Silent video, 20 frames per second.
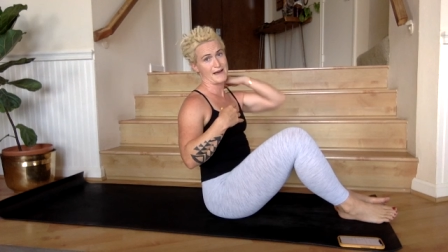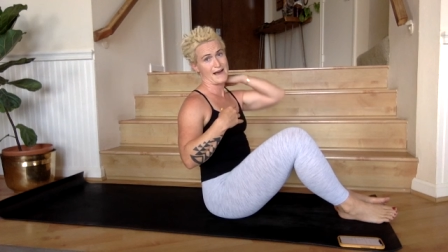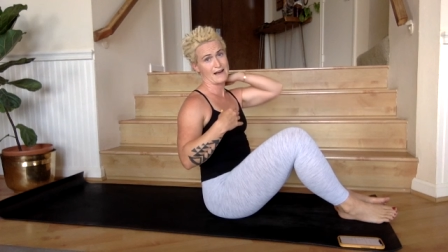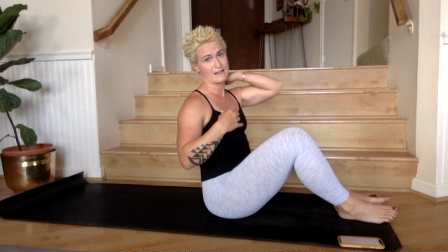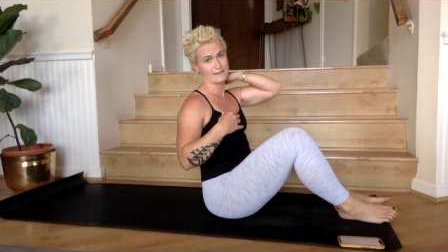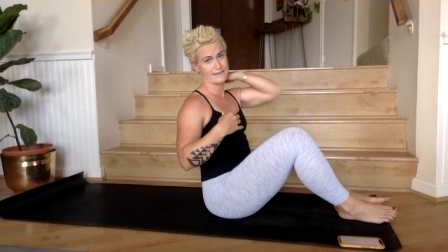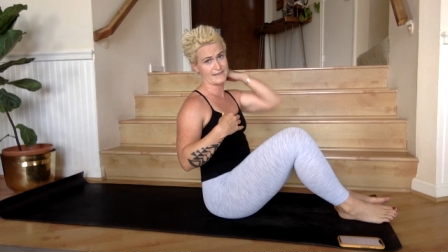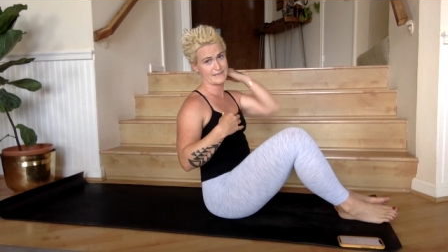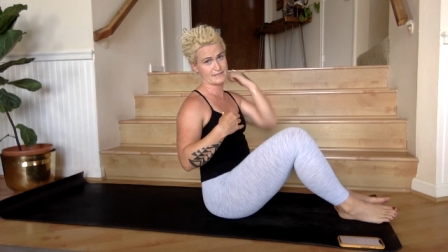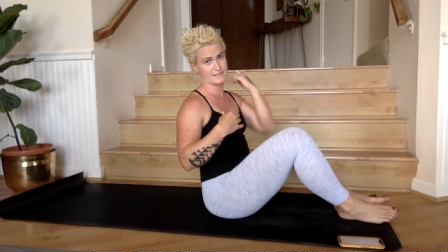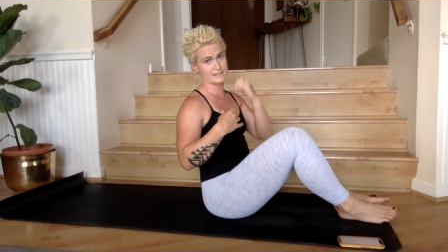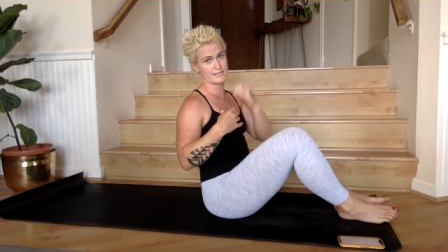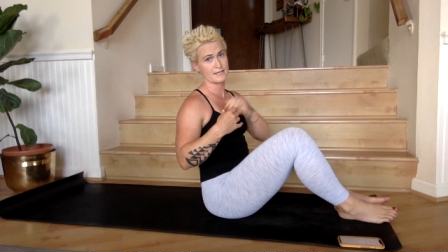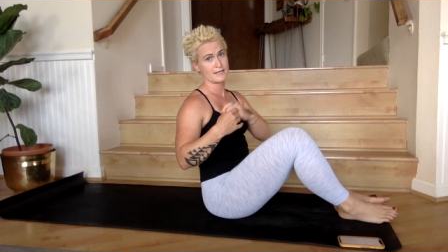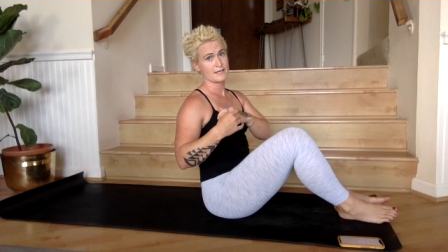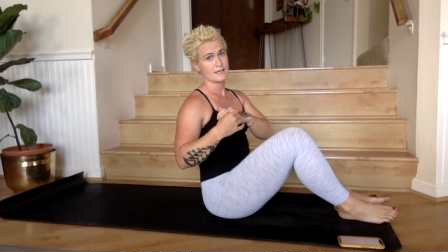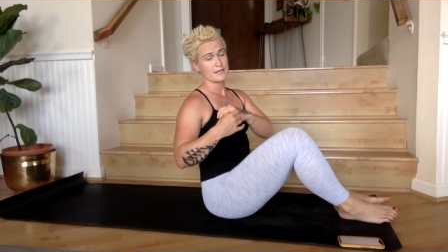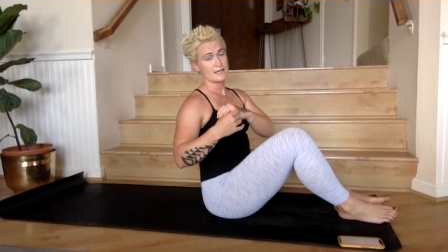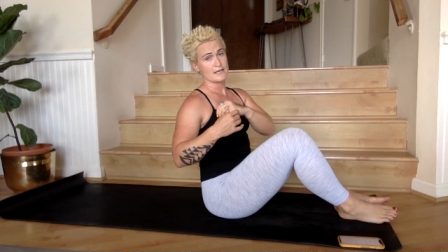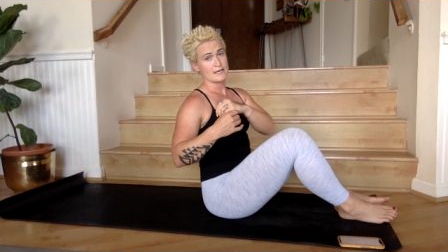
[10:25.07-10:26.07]
bit of
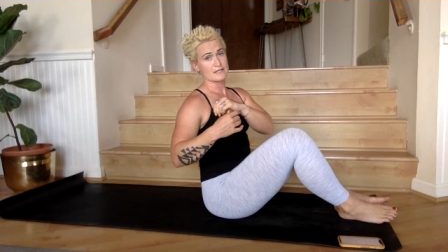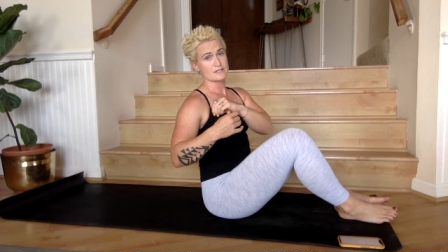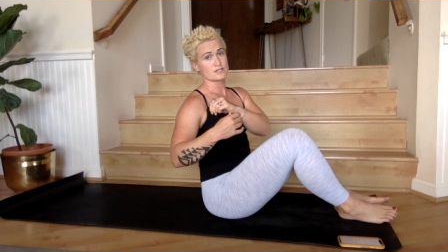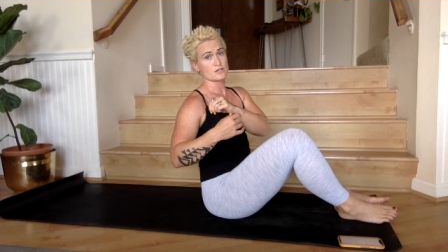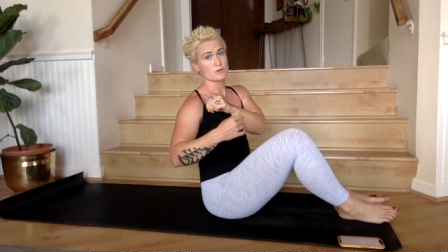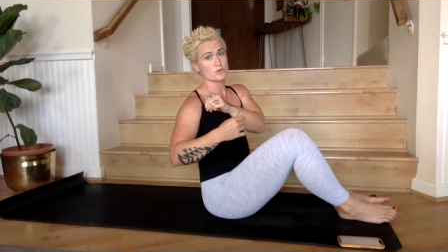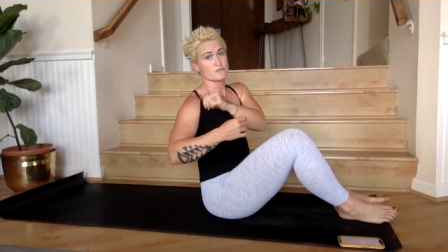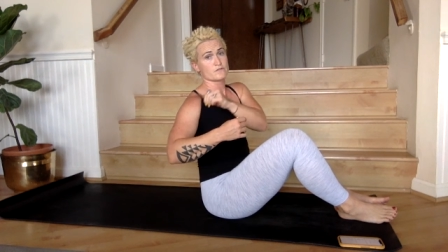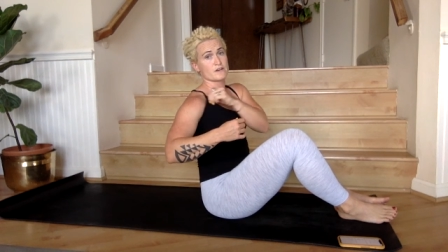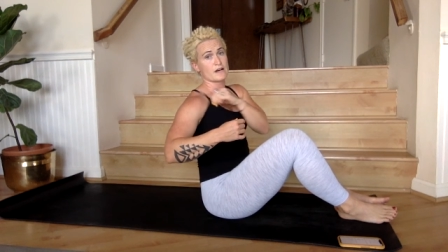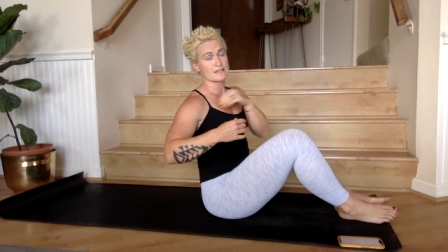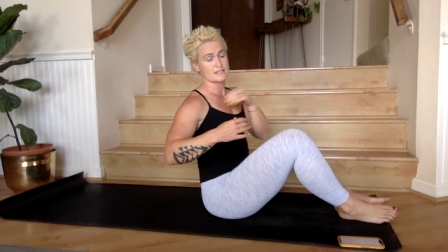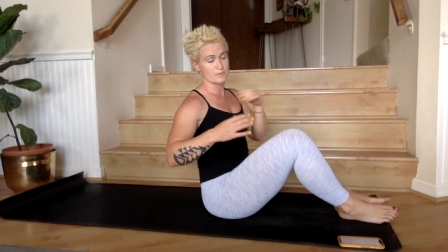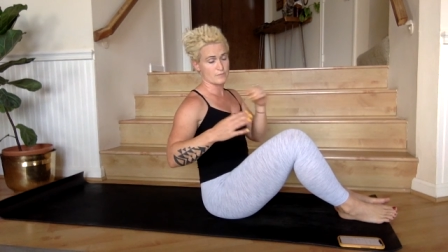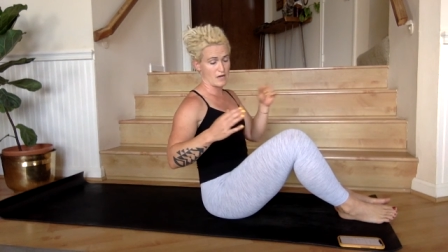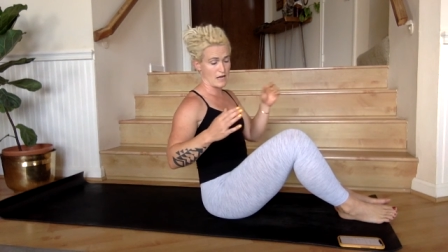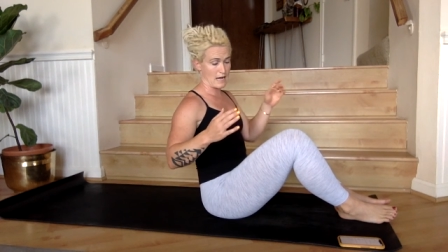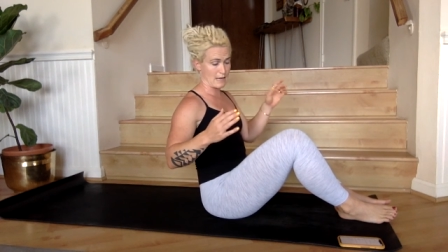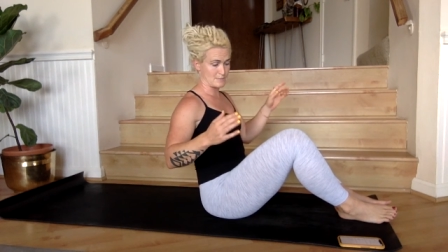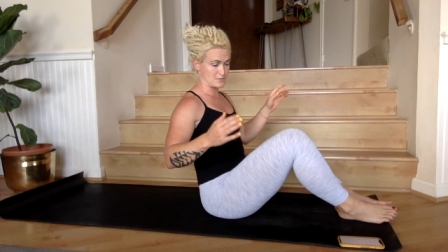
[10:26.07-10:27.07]
balance. And so
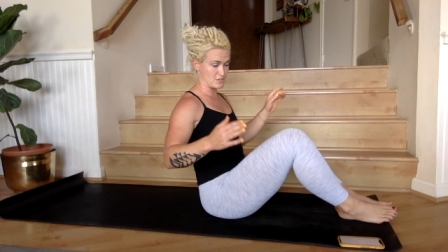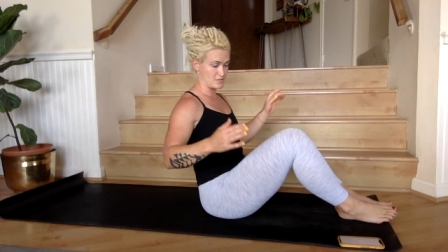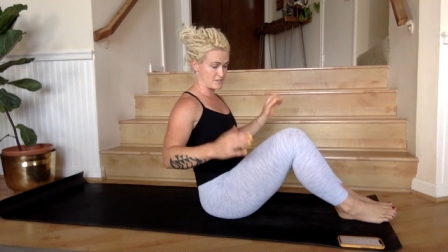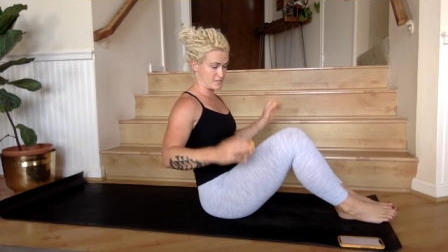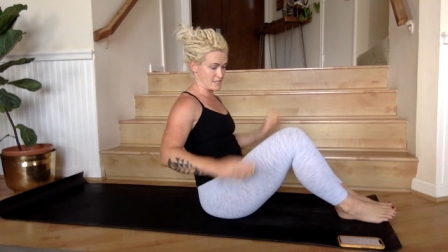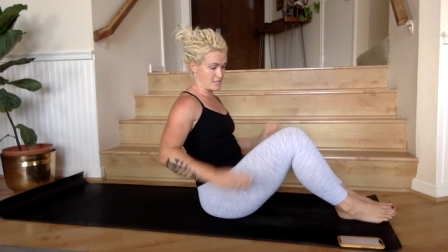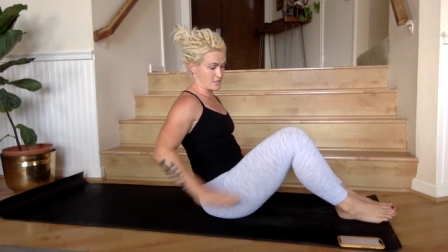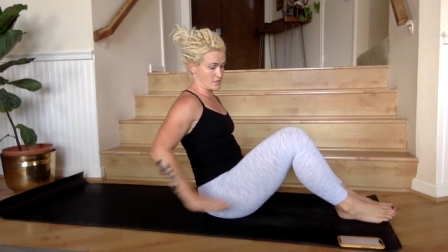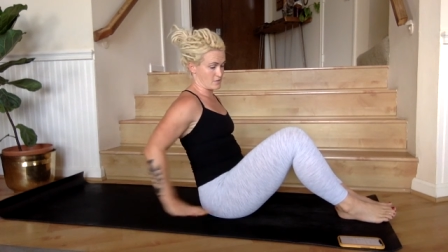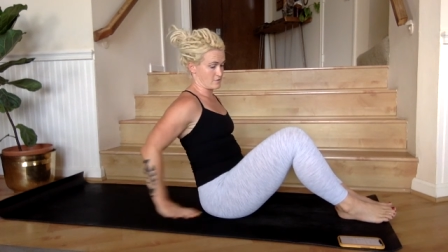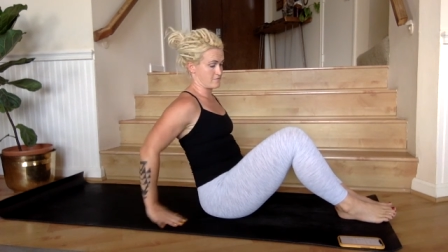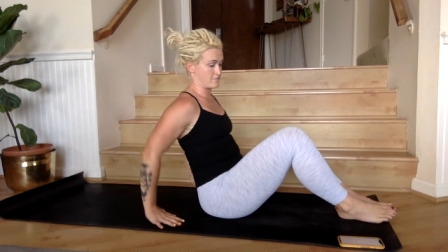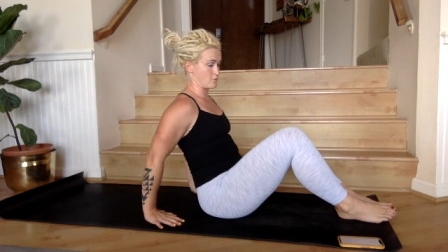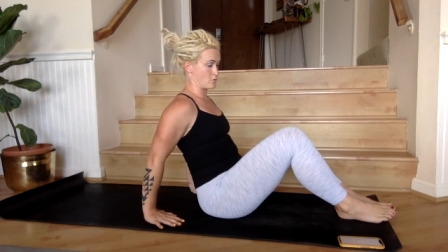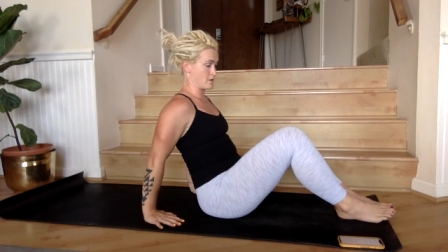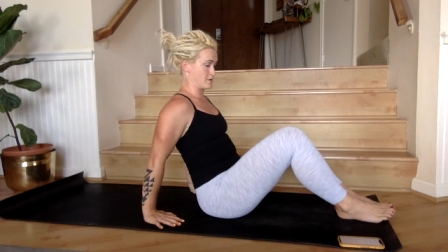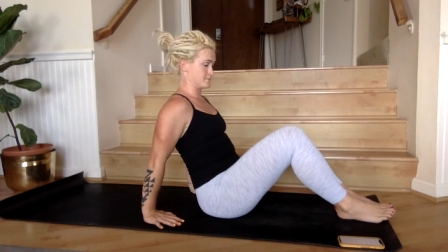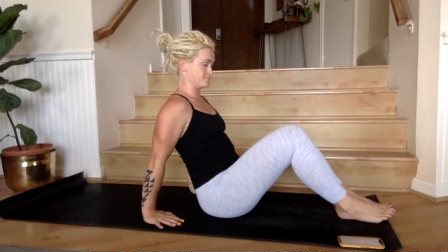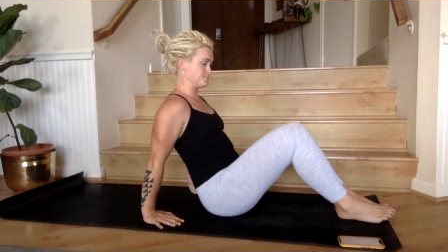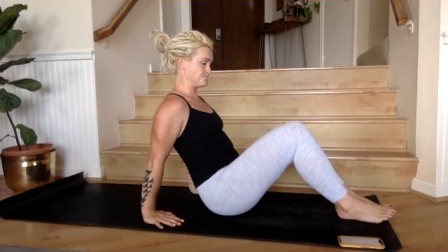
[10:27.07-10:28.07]
you've got some options
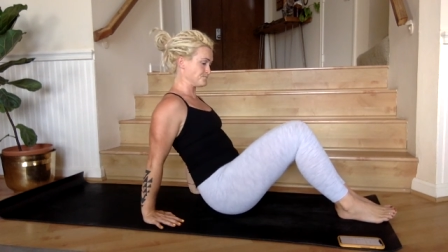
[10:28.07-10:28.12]
here